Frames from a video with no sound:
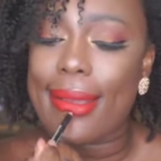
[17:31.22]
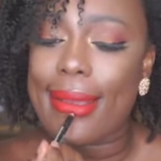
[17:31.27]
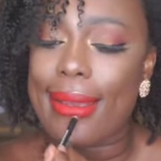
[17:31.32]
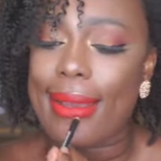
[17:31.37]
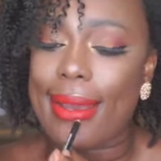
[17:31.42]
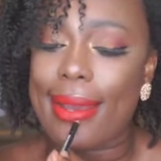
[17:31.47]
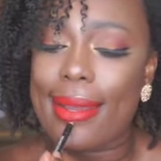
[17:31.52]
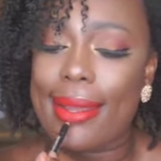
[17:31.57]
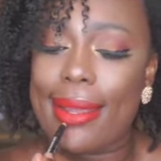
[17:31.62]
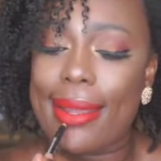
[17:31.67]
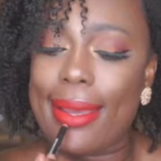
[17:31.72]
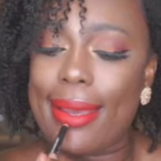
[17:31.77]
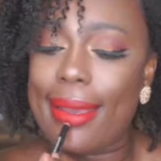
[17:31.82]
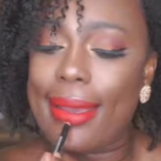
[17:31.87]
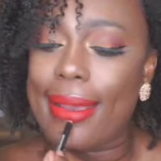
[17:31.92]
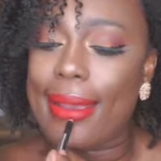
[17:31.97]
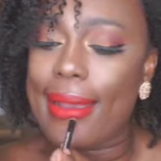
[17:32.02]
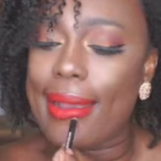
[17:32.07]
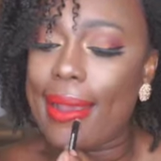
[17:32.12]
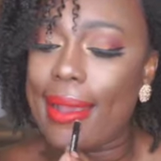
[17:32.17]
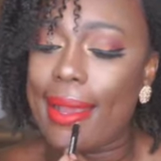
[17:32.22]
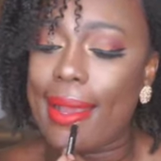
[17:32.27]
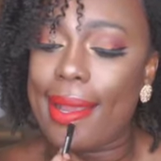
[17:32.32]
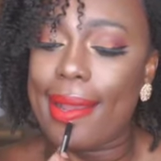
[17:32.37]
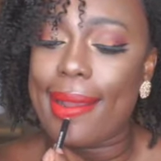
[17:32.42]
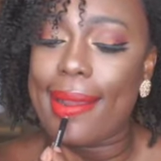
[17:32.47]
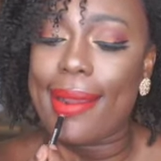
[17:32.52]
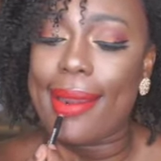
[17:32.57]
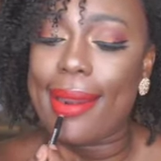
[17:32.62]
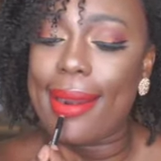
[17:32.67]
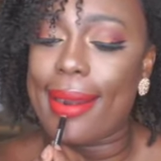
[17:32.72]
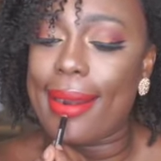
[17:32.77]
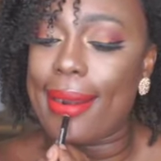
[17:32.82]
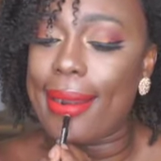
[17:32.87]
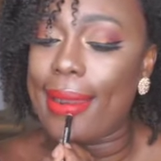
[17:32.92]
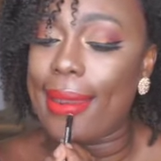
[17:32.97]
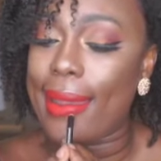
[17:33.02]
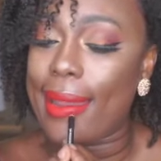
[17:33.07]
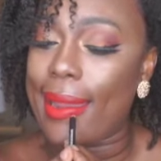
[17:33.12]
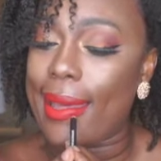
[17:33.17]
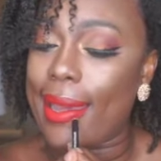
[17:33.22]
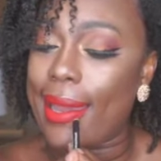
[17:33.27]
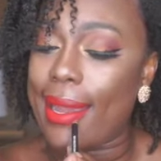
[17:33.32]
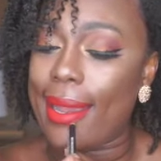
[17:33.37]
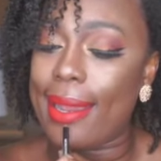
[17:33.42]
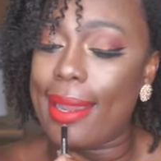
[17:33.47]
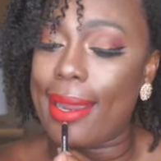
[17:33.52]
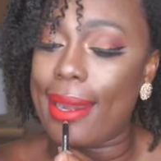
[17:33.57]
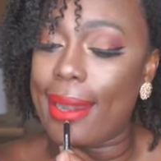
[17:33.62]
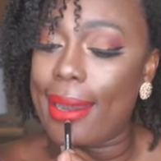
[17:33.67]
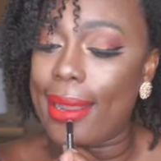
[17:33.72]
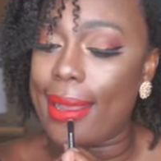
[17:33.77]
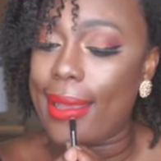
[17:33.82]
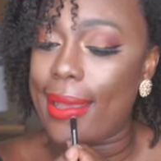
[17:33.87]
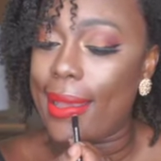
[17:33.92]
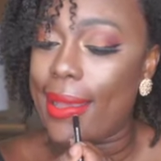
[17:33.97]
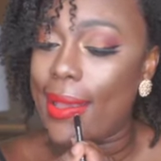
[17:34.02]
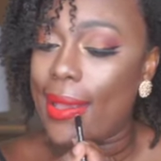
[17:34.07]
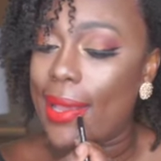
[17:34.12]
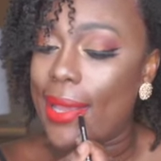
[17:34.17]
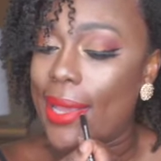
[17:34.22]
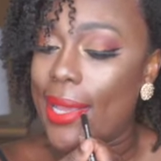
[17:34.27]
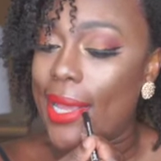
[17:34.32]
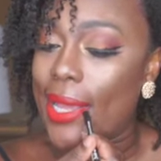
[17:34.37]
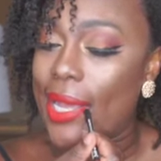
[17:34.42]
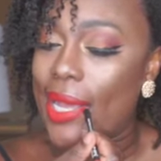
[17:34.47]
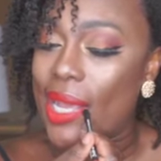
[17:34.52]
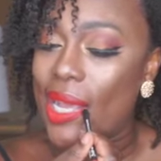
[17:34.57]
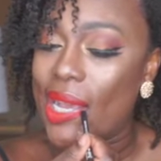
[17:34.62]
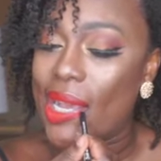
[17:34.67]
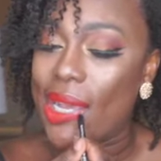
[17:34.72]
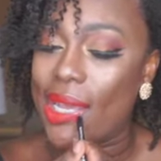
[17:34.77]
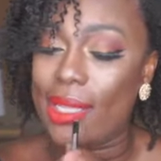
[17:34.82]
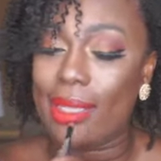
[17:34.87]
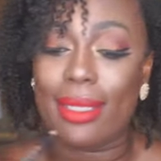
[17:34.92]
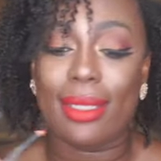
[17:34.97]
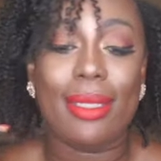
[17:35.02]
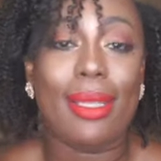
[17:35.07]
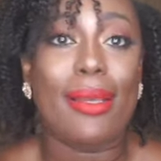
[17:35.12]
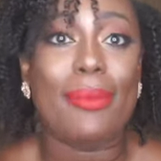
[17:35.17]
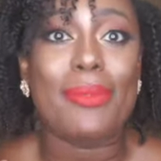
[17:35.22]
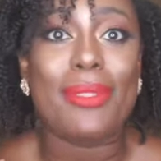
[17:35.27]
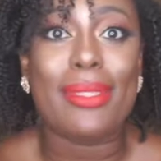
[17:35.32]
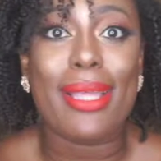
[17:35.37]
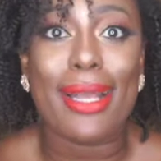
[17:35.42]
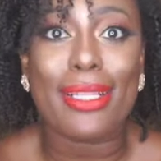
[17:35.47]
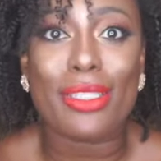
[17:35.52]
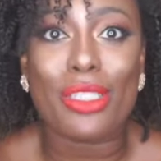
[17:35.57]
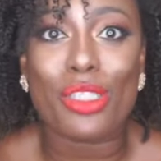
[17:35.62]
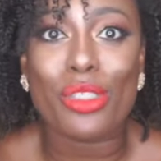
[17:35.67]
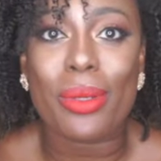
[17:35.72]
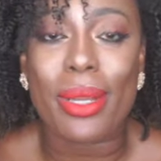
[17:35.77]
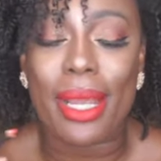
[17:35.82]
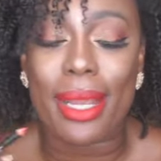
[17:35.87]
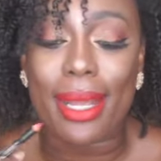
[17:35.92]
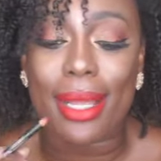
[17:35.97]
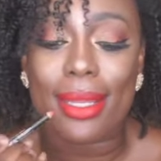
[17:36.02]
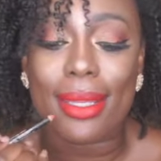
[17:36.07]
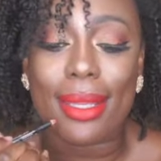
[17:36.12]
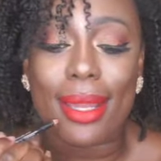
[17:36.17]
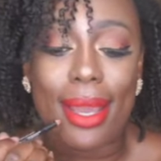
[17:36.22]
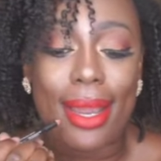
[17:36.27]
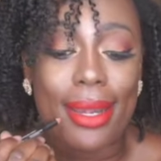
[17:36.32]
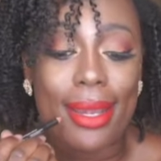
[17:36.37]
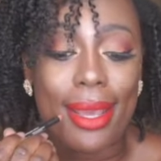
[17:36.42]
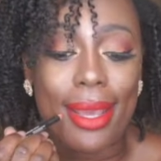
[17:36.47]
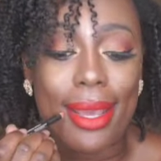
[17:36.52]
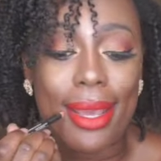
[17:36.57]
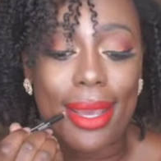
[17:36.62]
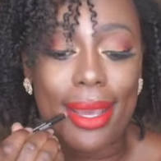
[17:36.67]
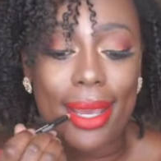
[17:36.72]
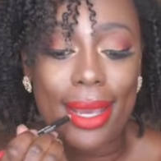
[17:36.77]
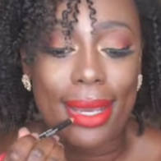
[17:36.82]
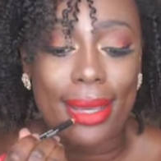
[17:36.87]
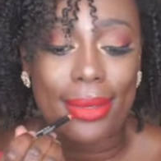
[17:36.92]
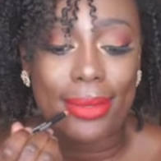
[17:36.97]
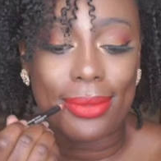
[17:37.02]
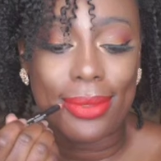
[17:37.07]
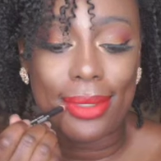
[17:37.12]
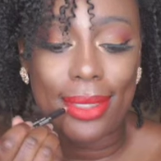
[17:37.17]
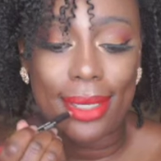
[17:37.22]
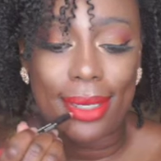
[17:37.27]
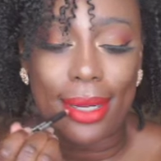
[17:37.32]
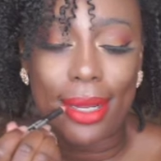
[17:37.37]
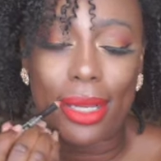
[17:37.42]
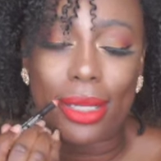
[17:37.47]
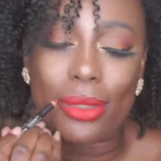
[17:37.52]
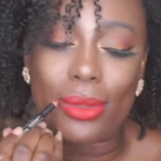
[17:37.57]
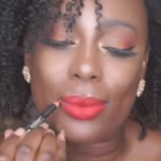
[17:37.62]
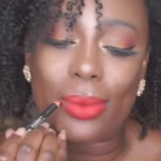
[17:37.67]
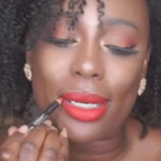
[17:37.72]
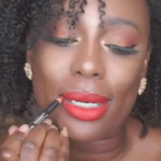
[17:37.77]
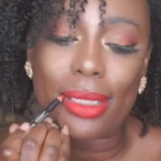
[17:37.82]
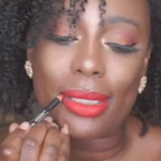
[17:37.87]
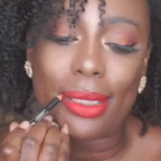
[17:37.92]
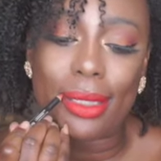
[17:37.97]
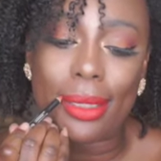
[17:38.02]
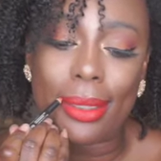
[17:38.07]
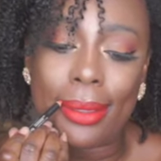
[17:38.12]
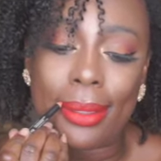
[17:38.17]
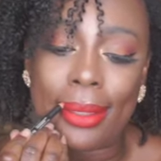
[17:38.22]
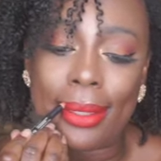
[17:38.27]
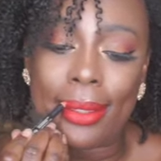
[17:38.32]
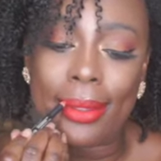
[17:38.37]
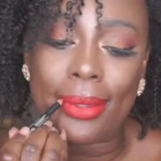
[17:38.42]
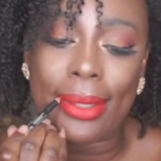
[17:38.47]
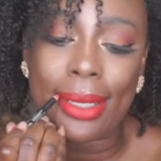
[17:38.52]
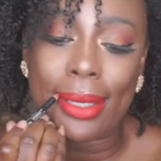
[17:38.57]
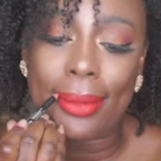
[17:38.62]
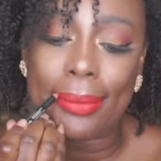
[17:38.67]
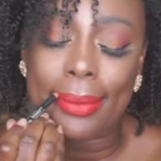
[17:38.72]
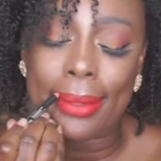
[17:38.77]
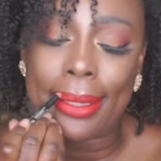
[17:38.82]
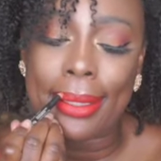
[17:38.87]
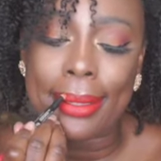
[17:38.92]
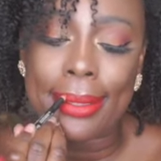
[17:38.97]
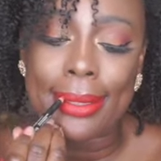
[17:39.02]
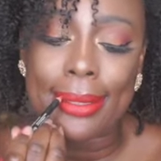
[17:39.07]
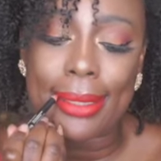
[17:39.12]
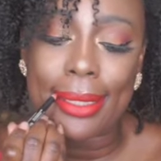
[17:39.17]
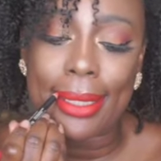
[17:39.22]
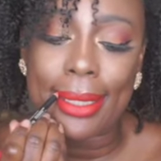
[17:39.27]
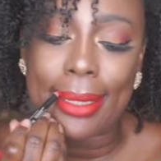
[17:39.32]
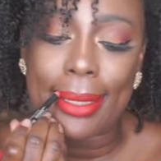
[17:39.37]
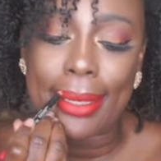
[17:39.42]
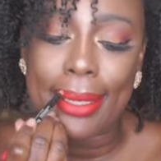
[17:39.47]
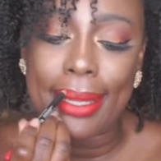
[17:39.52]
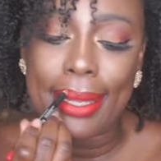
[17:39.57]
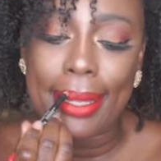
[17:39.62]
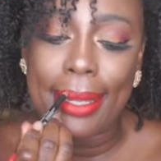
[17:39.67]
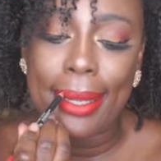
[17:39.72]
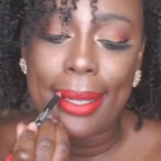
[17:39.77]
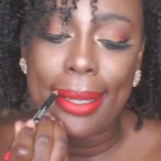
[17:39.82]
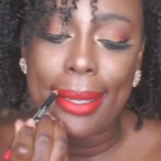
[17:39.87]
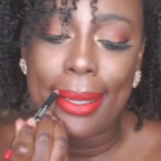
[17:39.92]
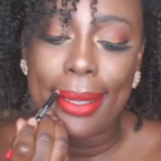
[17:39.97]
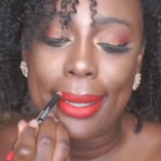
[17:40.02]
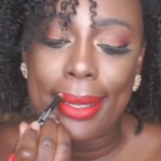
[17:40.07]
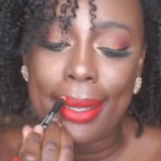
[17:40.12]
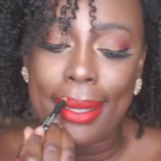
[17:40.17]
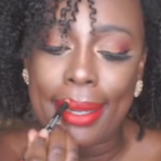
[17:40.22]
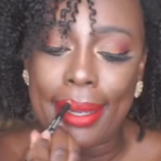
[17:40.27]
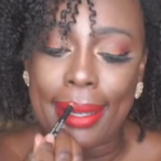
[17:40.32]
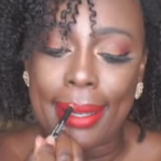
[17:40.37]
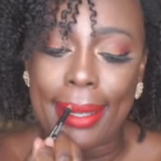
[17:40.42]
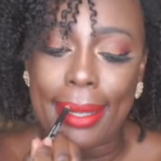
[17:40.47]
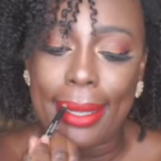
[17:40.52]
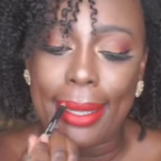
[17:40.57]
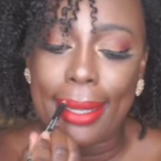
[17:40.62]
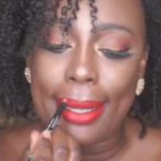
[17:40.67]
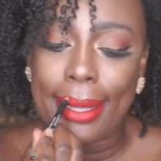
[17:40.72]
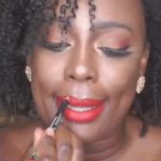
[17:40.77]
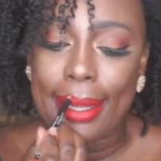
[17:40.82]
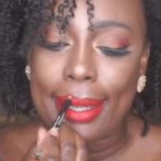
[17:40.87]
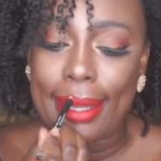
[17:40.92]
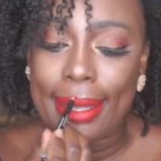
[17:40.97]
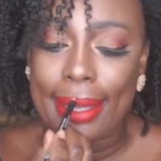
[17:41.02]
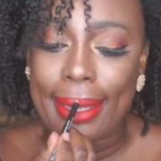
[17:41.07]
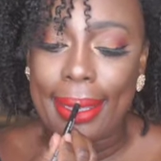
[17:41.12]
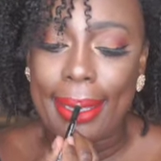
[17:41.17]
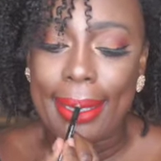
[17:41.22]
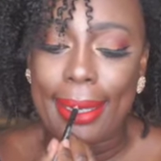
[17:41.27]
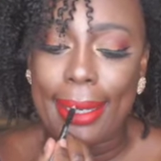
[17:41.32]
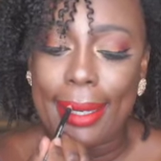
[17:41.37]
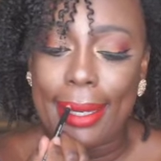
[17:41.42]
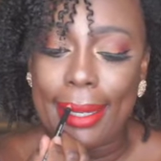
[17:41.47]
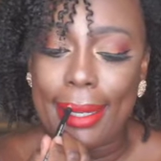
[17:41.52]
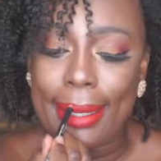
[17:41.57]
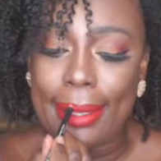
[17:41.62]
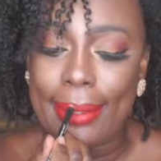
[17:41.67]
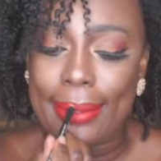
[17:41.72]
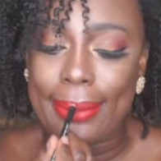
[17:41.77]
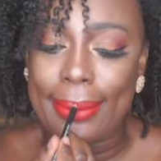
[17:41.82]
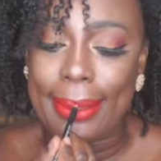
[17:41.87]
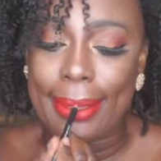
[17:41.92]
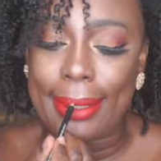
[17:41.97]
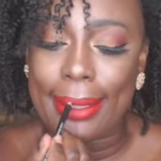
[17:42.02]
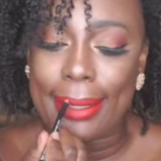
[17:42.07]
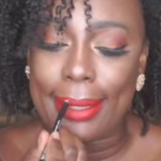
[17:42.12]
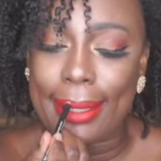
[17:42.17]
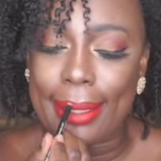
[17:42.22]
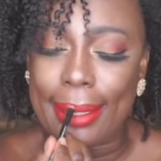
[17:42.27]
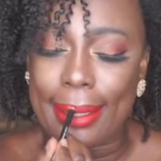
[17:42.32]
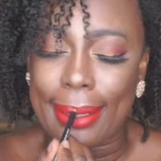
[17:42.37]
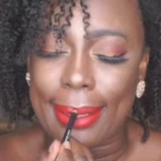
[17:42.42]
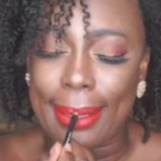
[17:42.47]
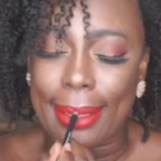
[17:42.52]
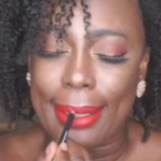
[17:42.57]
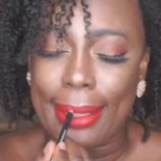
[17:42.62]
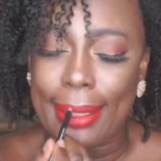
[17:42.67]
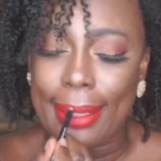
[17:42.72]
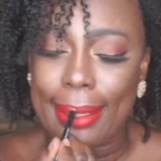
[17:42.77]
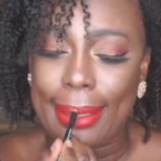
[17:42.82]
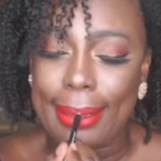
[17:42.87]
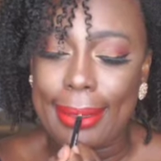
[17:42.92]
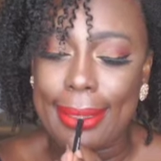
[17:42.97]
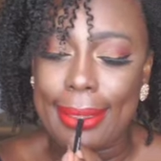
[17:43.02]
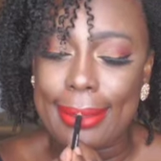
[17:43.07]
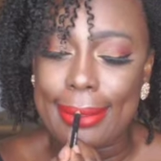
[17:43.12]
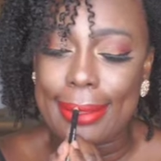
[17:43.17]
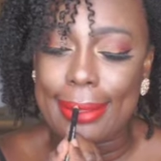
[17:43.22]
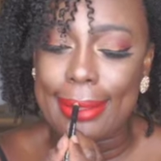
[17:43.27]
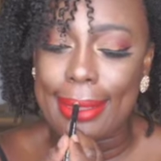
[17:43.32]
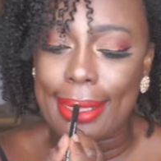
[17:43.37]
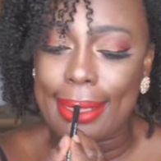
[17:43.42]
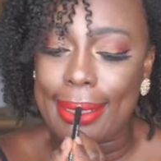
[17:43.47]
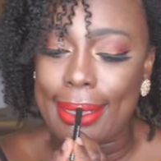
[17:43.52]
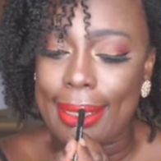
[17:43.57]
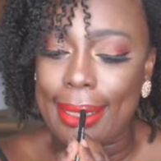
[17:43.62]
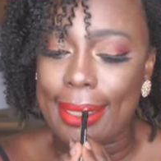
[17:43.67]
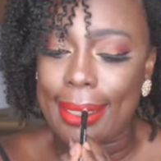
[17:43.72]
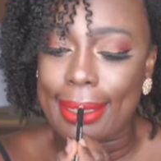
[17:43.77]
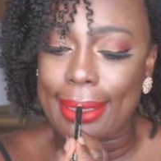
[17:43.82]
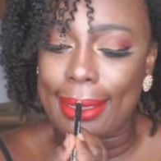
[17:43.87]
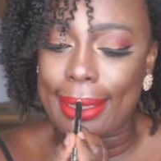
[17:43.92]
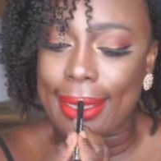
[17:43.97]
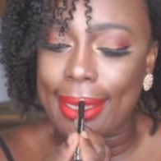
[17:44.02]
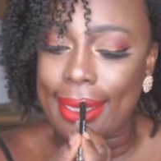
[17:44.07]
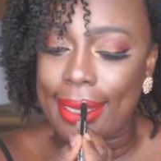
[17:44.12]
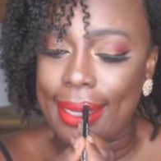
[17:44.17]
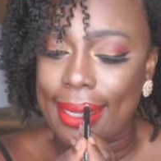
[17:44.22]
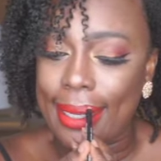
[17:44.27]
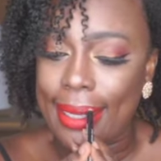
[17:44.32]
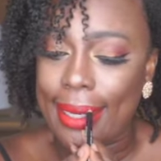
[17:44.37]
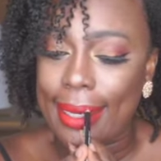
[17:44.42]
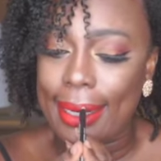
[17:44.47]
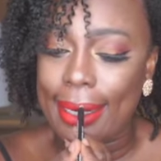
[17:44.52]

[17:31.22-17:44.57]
highlight or line the lips. That's a trick, line it after. I was watching Glow Up, and I was like, huh, no wonder. This is how they get that